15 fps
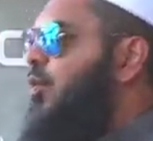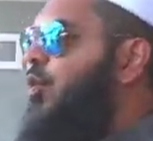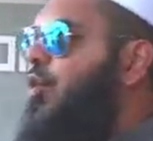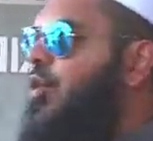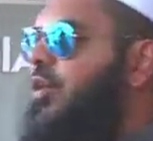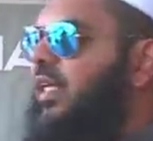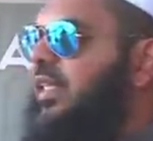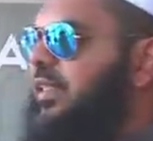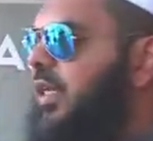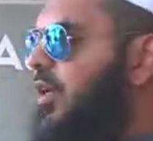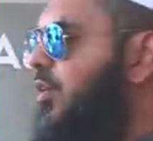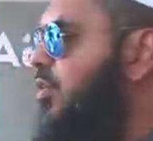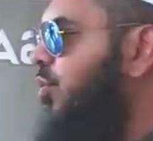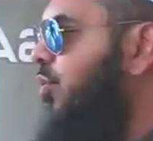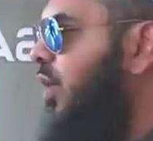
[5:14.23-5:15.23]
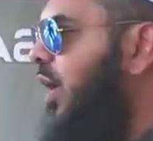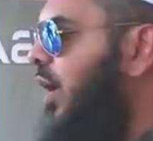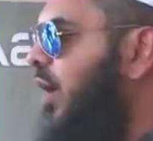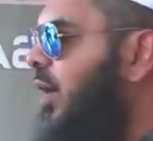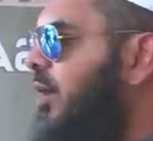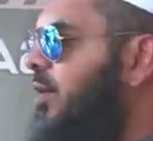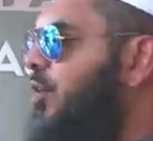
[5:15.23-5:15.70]
Or they tell you,
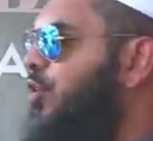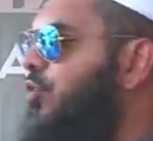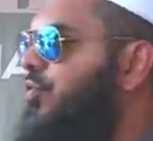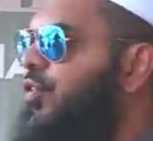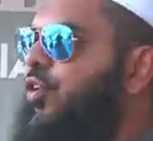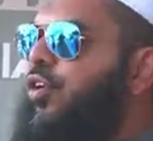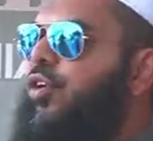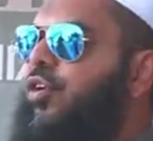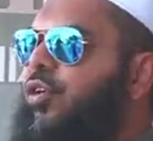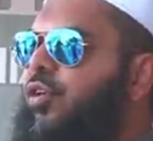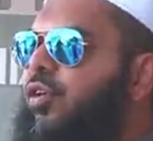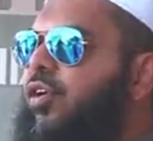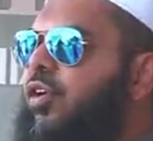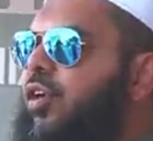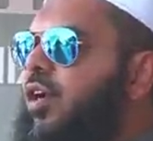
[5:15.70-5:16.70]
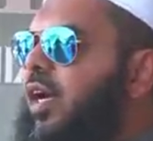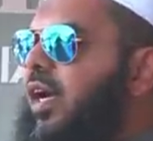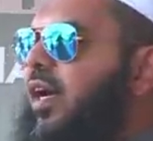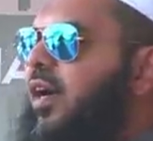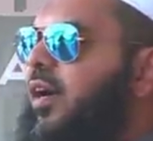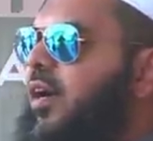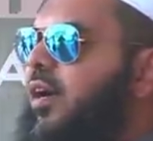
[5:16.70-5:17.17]
uh, you know, if you're going to
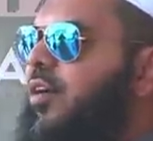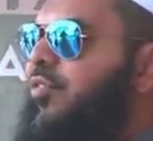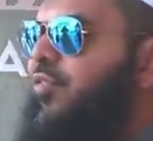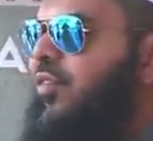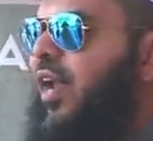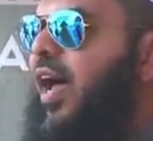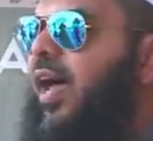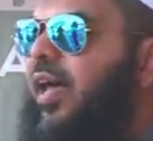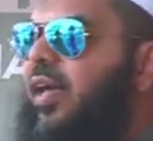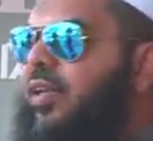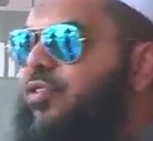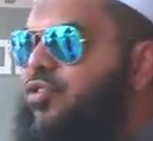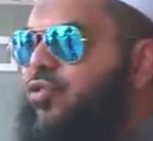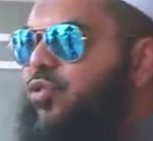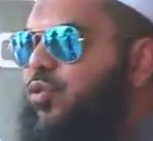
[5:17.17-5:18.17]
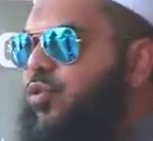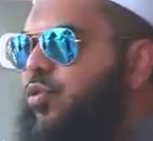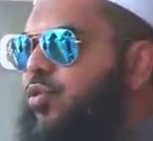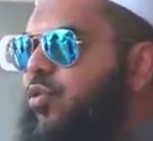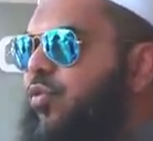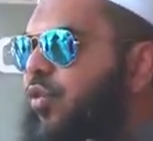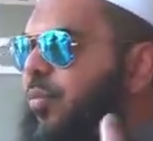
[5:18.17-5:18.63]
uh, fly
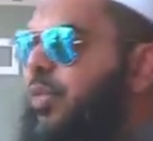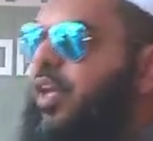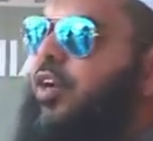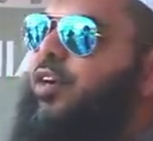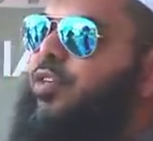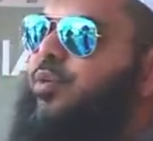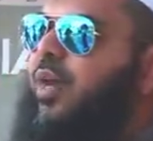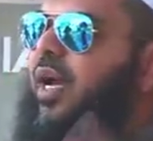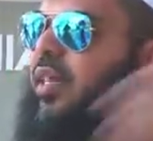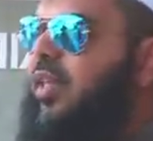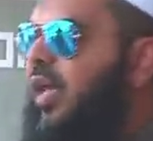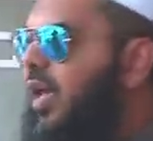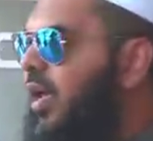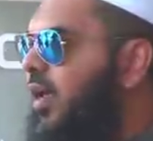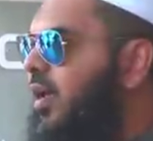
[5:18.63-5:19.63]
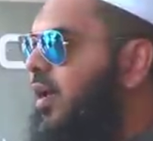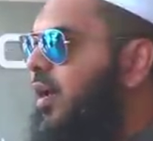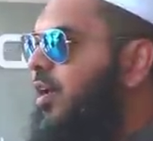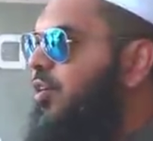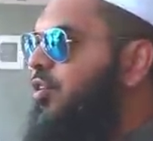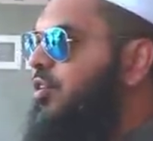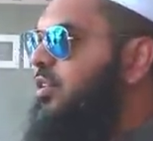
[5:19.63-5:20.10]
to from here to LA,
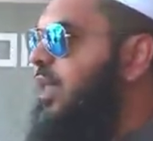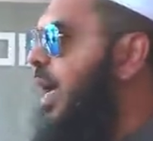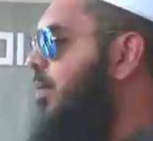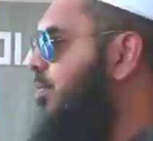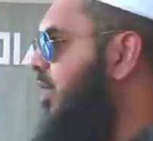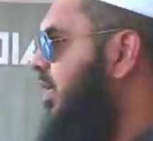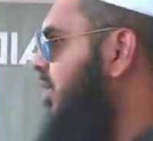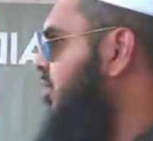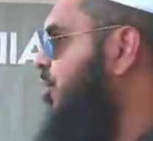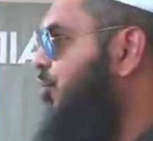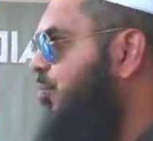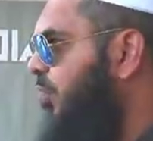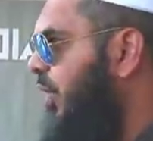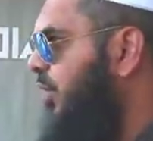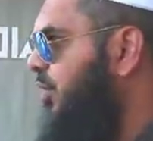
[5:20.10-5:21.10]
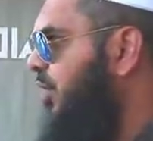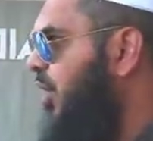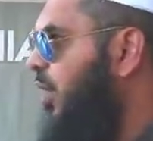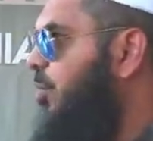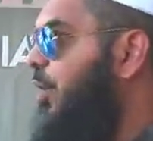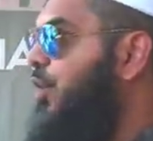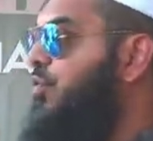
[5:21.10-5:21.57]
your stipend is this much.
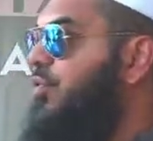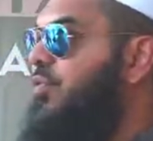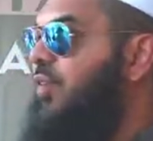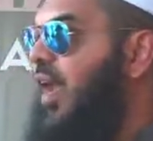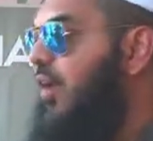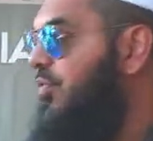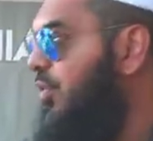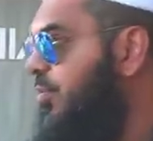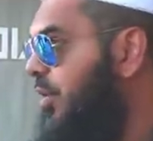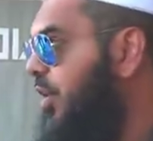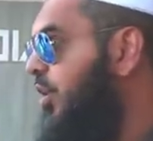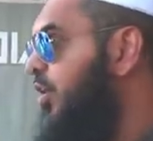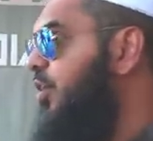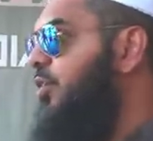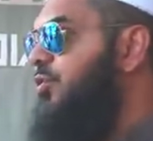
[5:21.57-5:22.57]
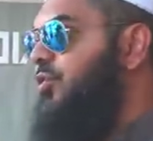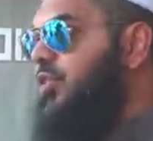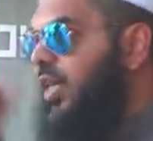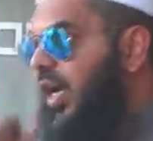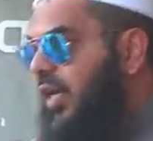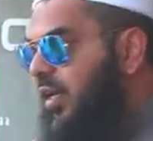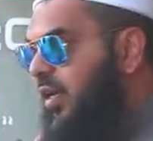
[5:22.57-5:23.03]
But if you fly from here to
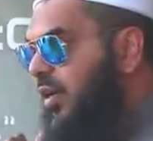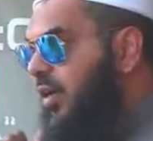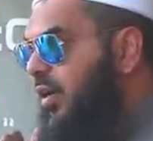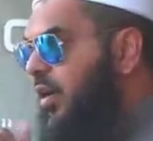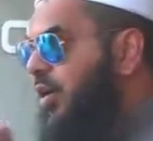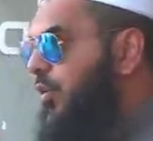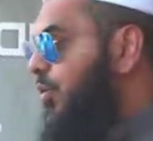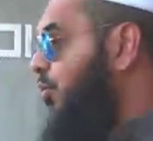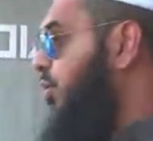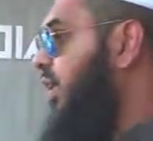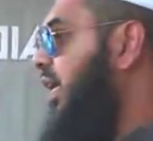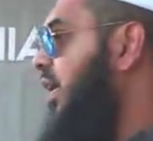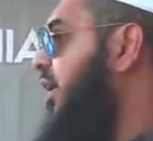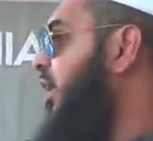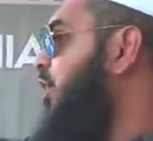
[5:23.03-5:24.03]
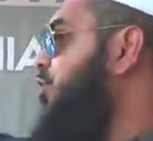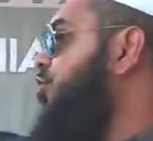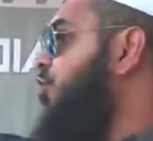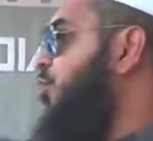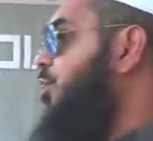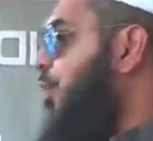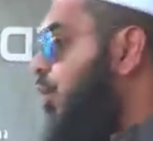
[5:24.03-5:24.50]
China, you're going to get an
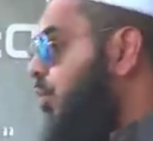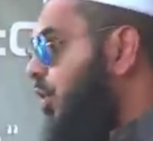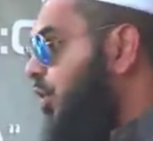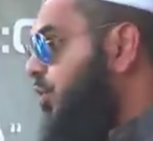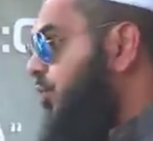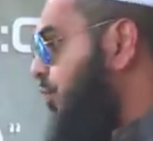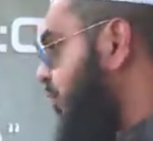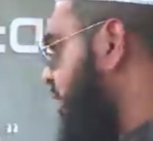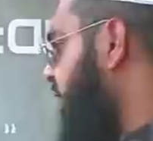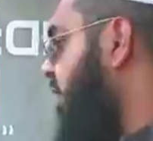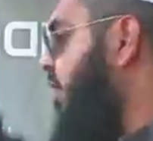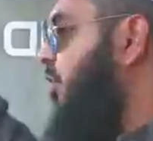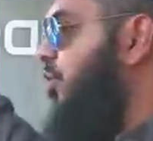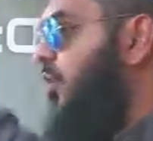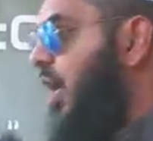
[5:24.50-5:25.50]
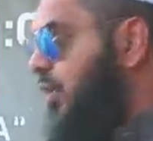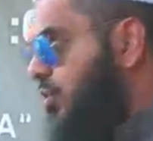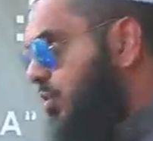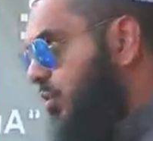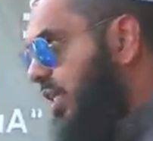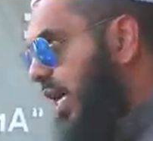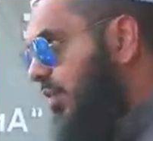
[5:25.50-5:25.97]
additional bonus for the
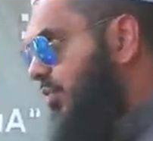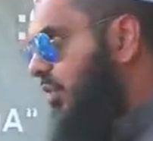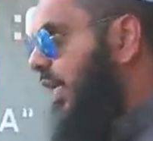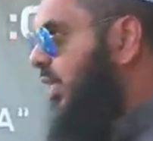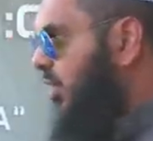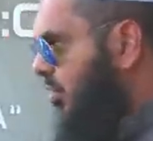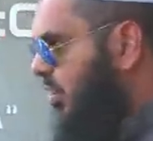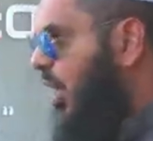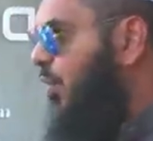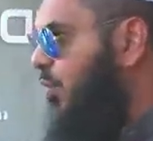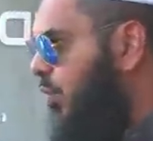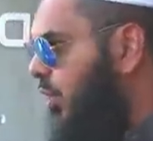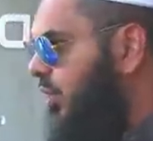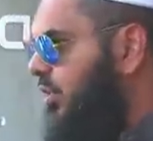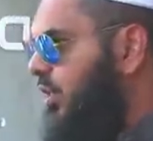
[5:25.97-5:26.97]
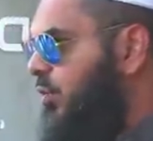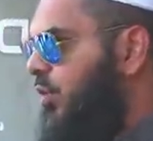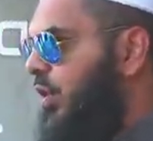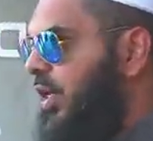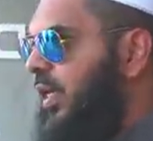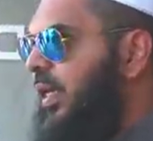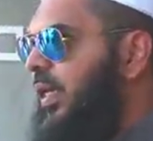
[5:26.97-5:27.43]
international travel. Like this is how it works in
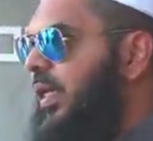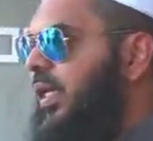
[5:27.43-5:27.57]
work.